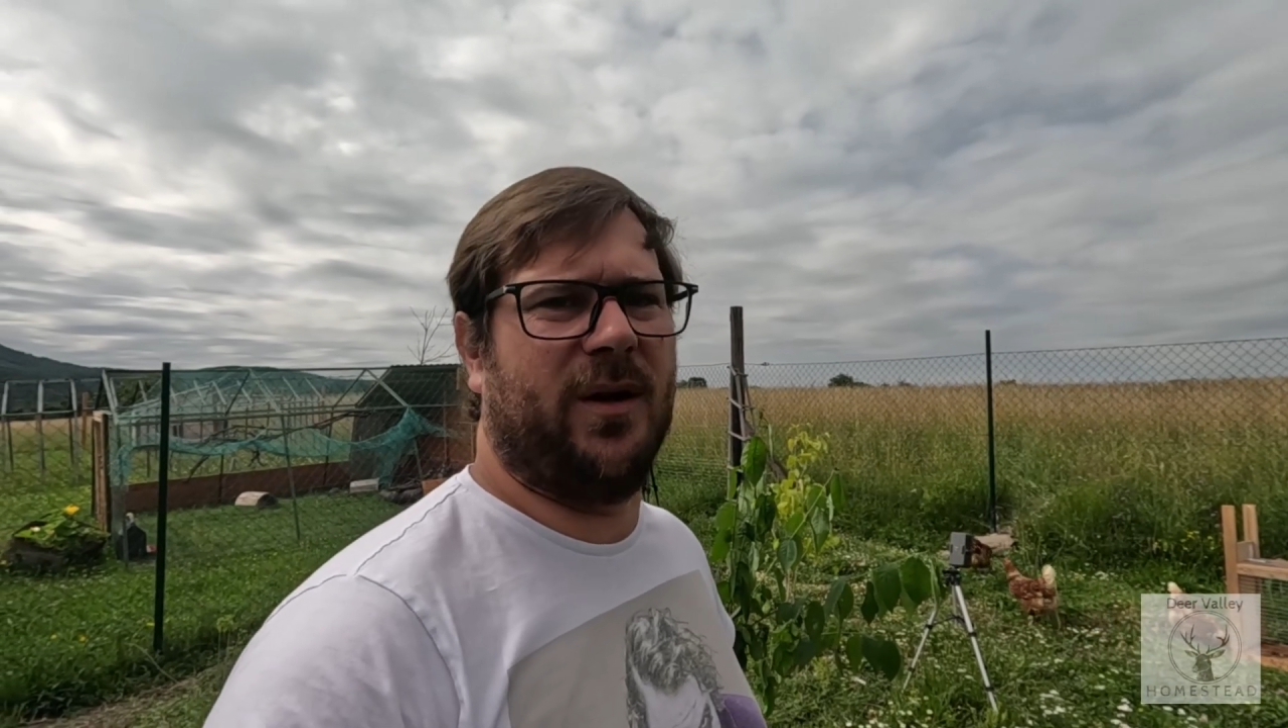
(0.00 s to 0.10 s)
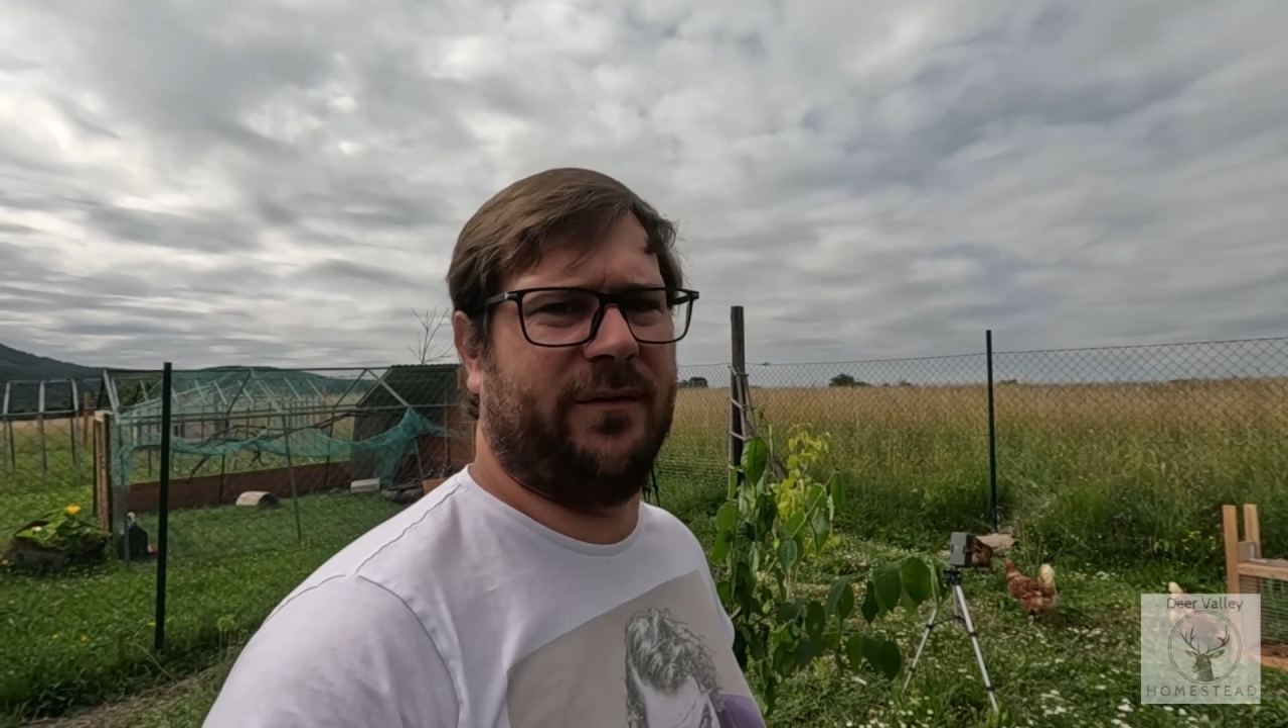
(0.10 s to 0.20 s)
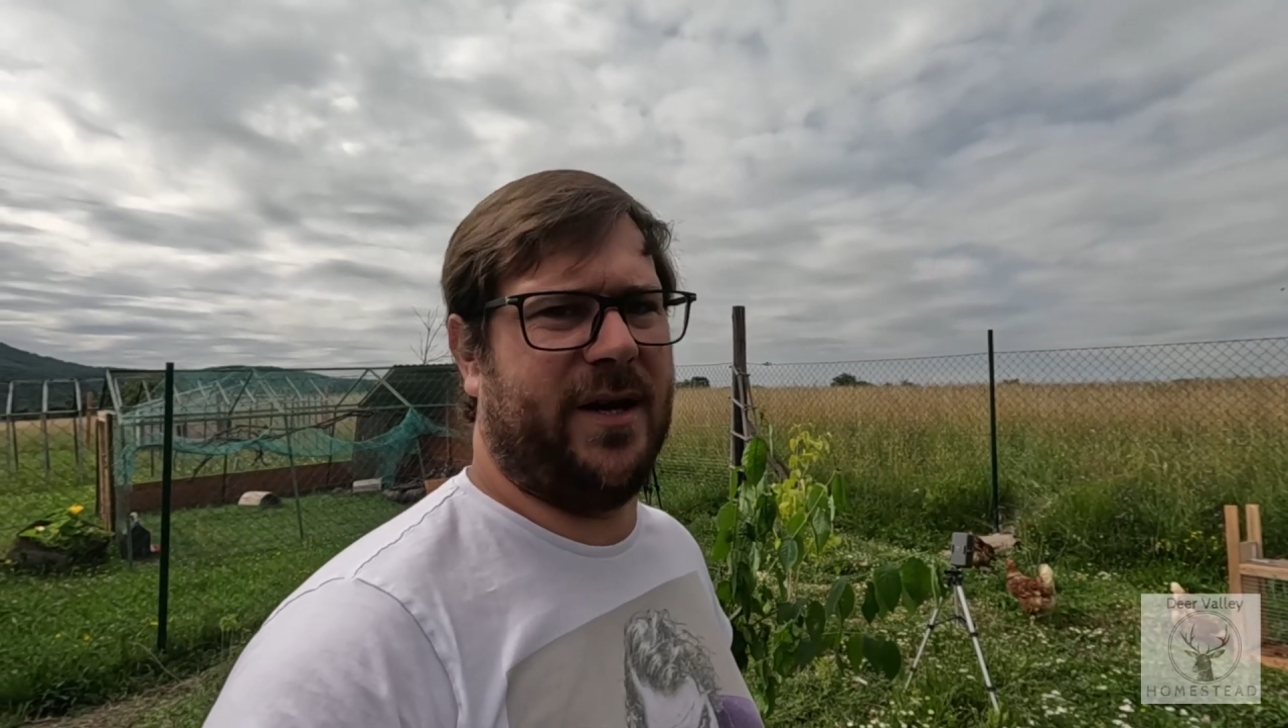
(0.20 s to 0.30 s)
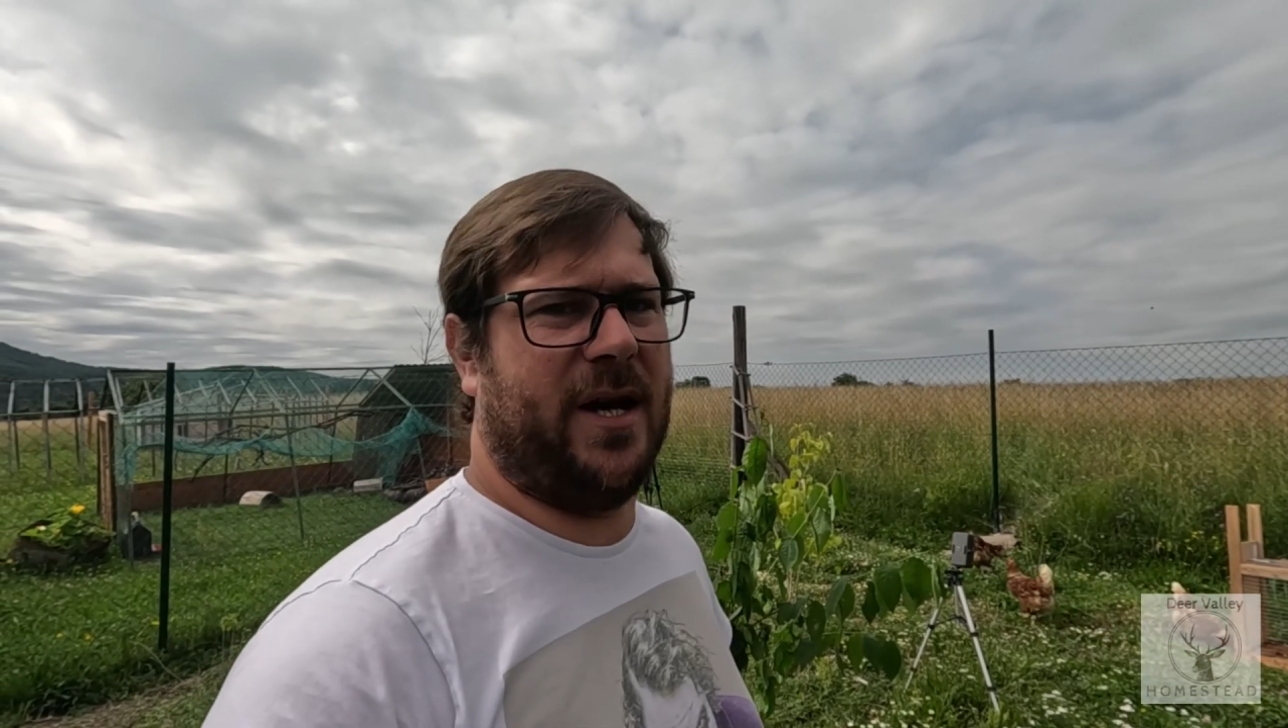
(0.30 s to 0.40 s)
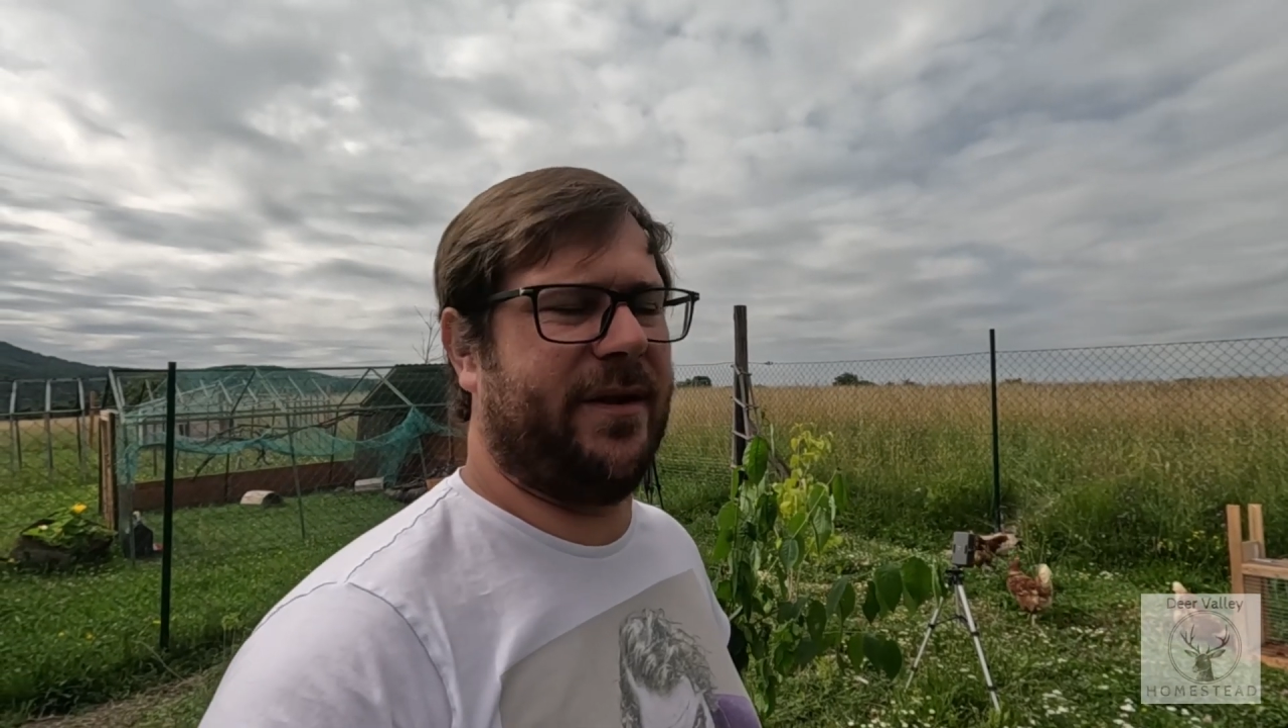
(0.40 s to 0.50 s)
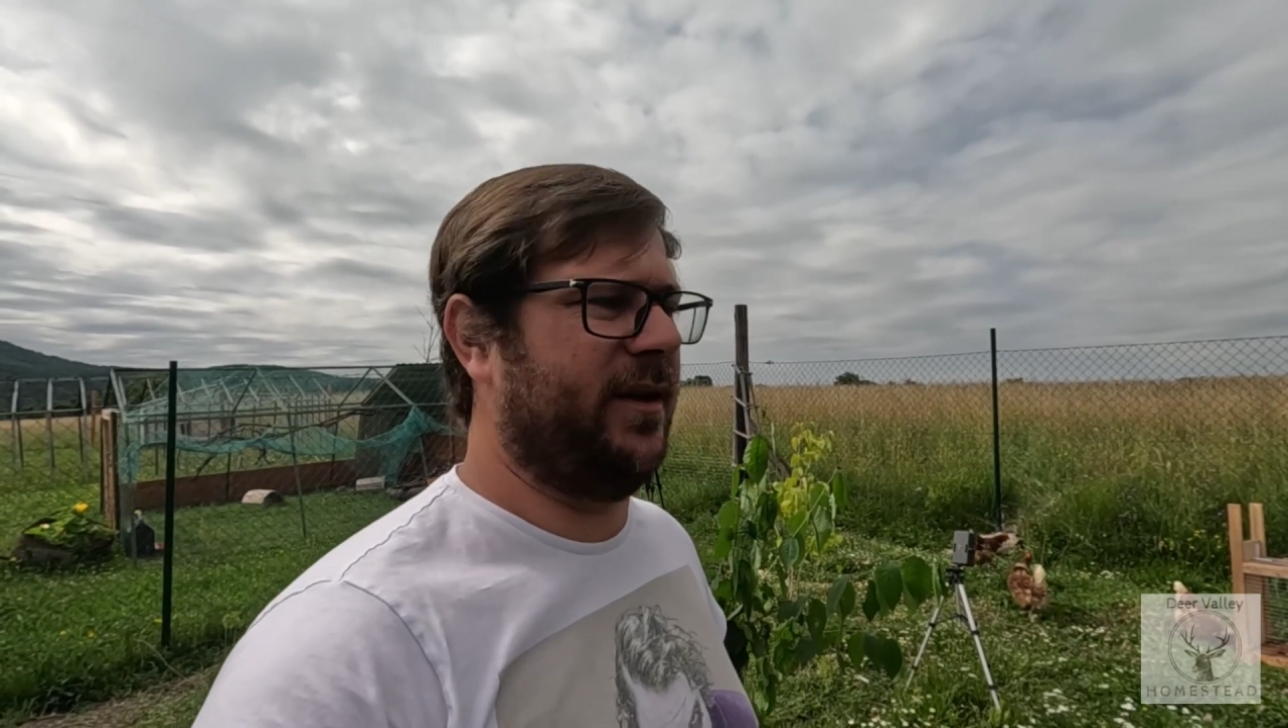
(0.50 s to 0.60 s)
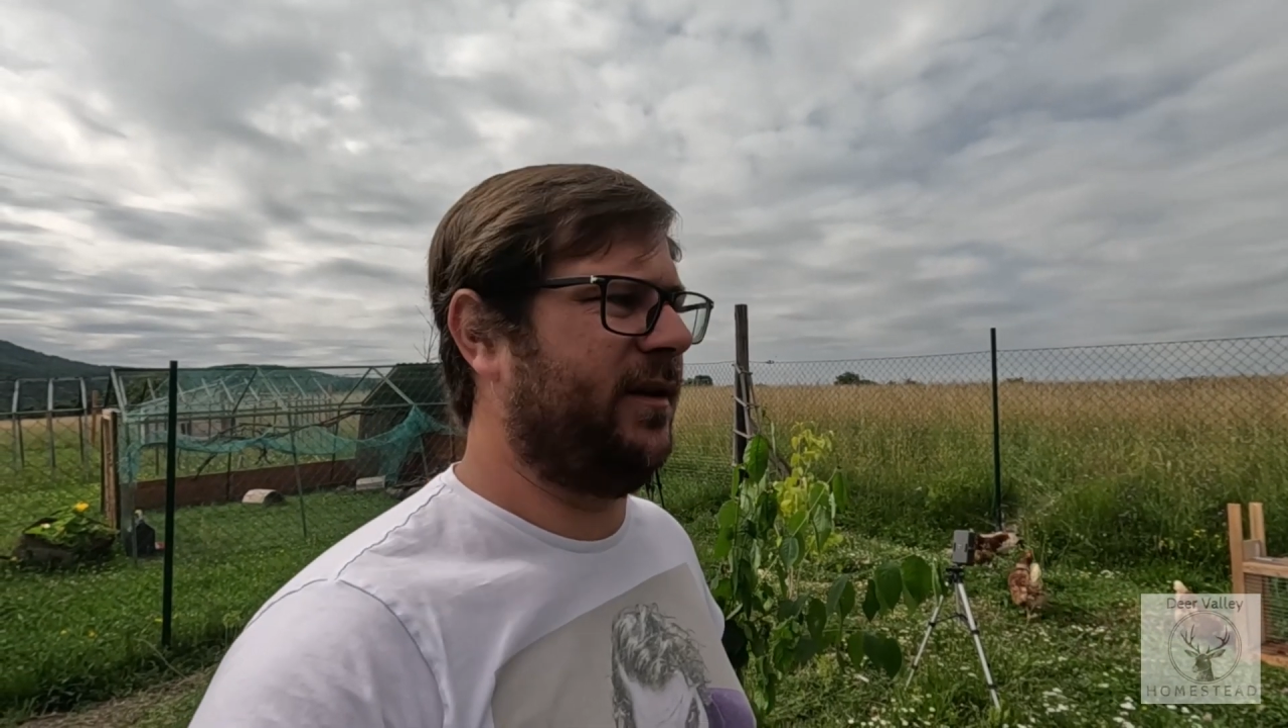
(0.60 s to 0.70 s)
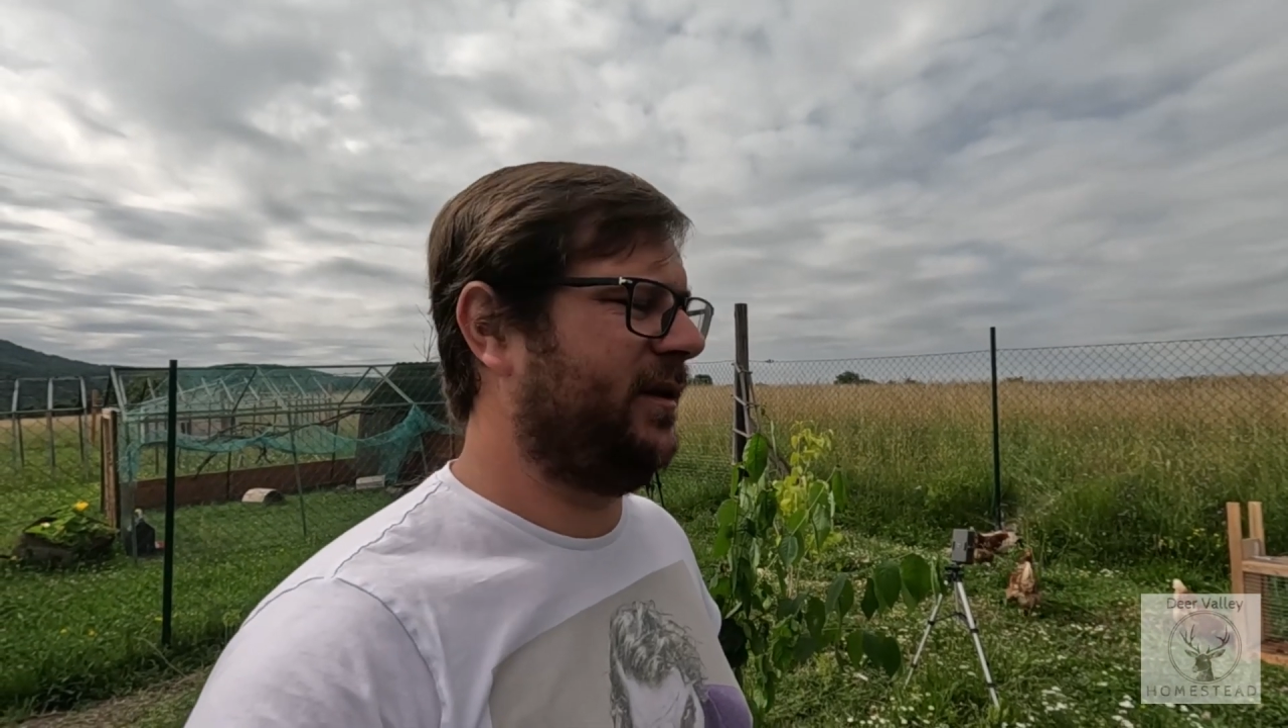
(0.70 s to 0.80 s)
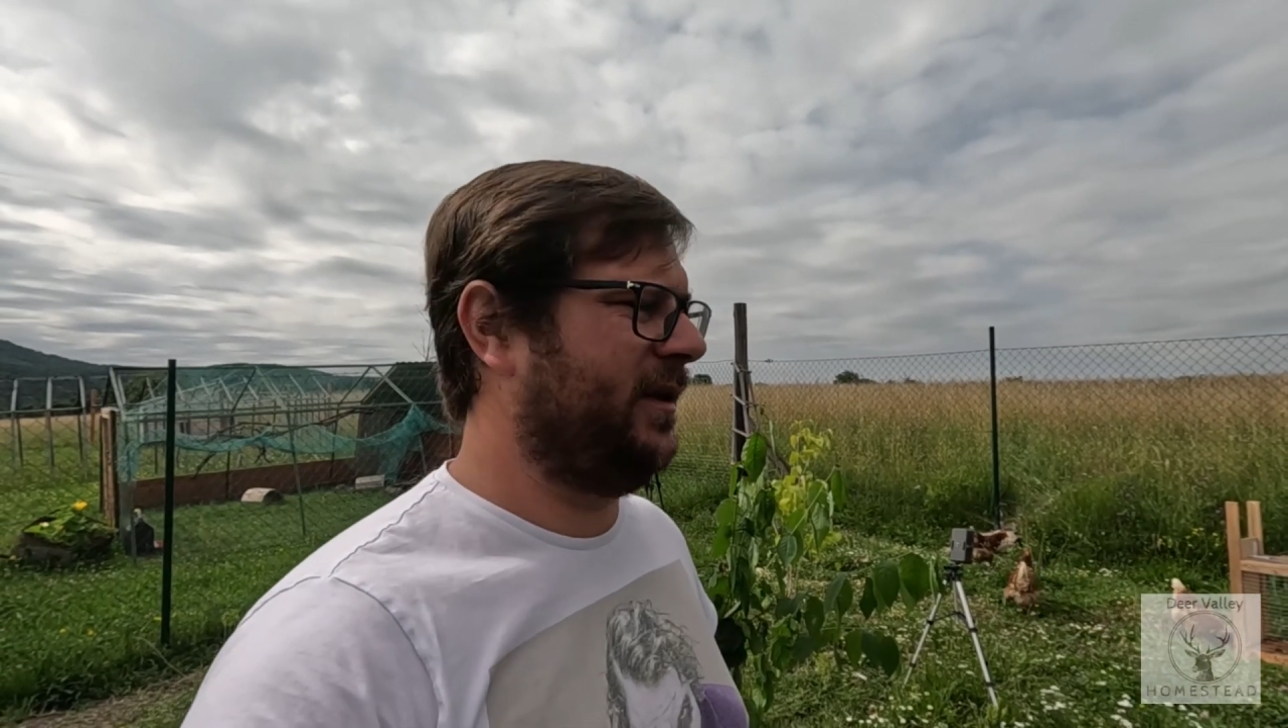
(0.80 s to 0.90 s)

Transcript: of the other